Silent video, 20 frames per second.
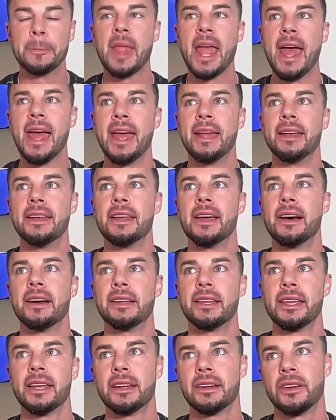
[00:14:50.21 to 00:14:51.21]
And
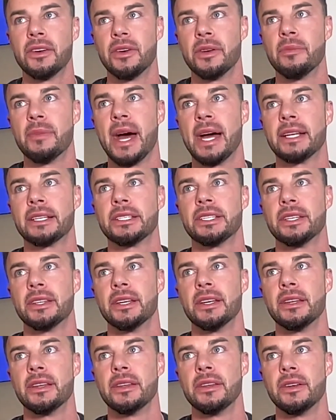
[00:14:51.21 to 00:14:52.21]
again, going back to
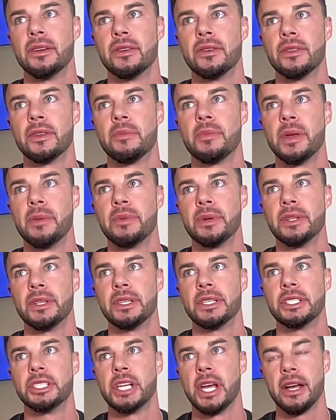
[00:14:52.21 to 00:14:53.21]
the, you know, the people in
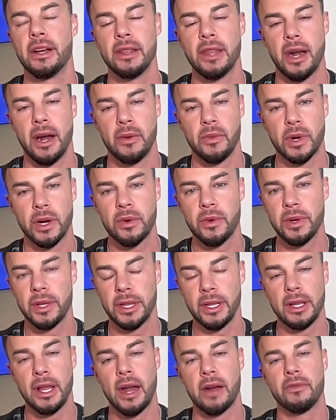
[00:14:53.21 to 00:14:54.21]
the jail that I work with,
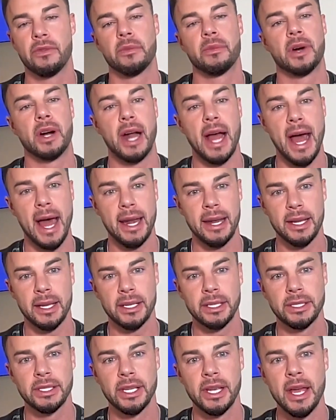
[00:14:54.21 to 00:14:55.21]
a lot of them are
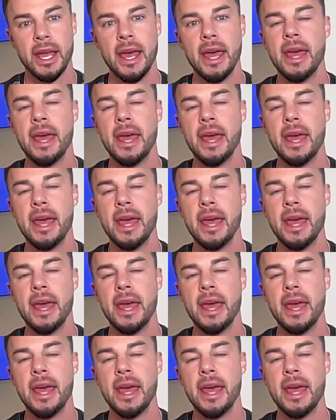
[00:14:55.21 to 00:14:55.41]
addicts.